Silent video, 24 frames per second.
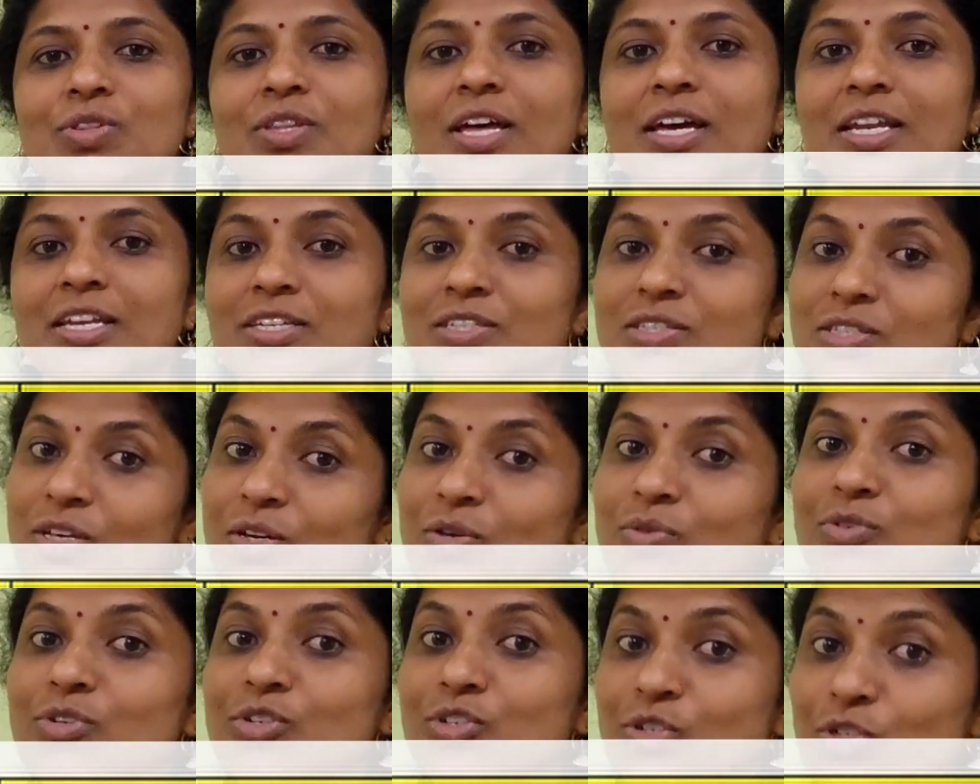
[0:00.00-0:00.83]
that is
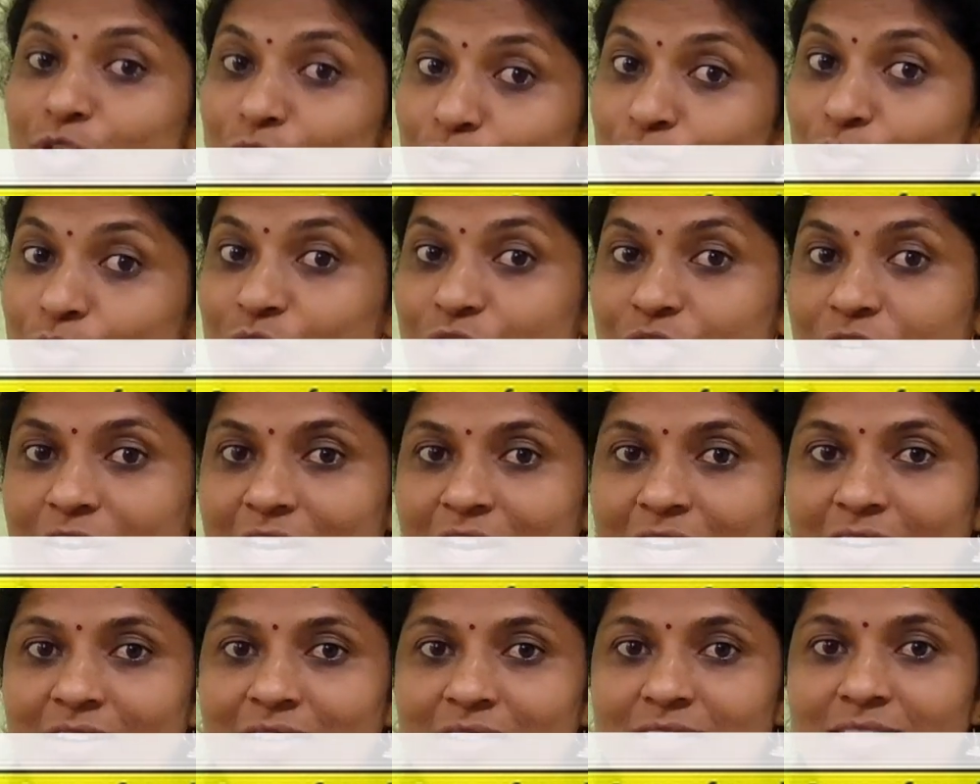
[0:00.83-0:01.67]
equal to 2
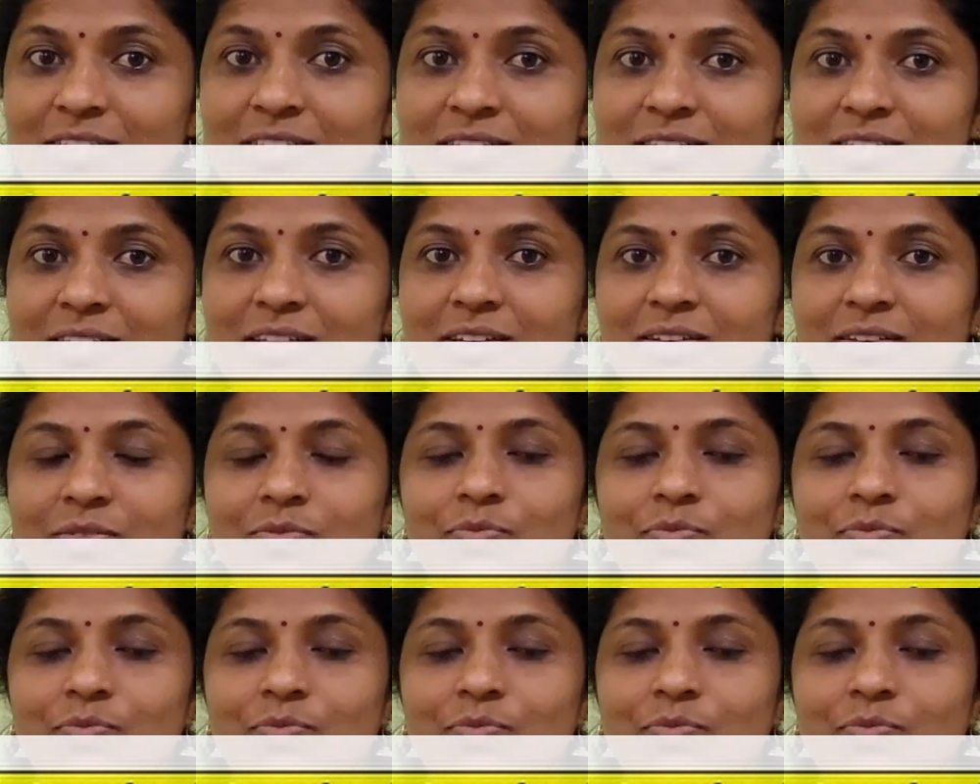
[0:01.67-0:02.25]
triangles.